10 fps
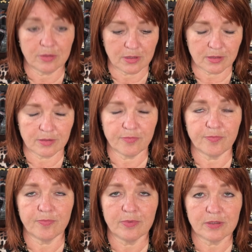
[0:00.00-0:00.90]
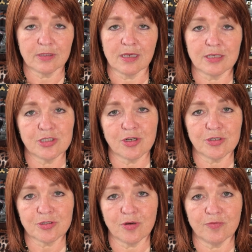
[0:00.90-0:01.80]
the
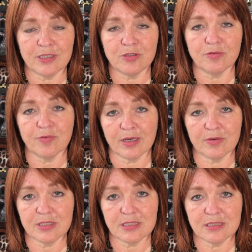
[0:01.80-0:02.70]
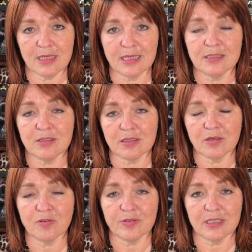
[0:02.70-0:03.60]
SARS-CoV-2 virus and to the
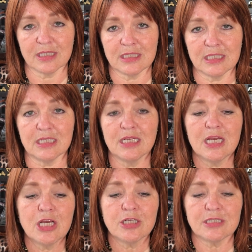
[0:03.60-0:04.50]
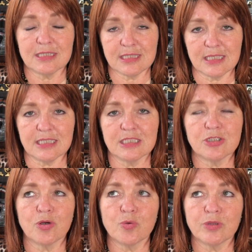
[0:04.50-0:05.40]
COVID-19 disease.
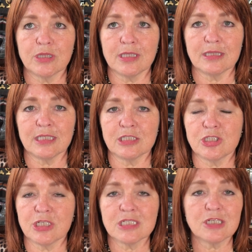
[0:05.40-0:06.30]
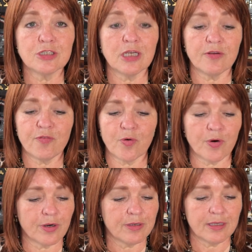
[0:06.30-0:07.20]
So it's just looking
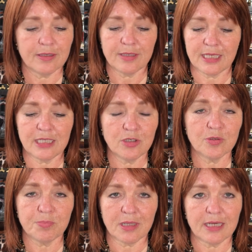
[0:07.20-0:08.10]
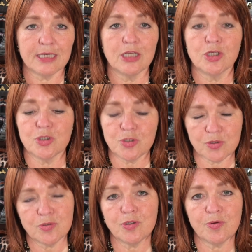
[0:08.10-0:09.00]
for, in your blood,
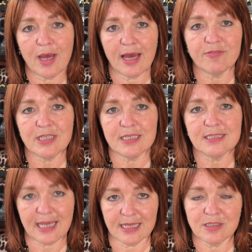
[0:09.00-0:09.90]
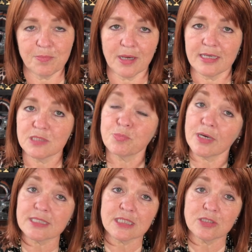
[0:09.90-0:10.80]
do you have these antibodies
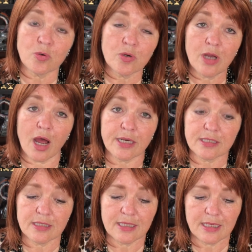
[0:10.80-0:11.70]
present or not?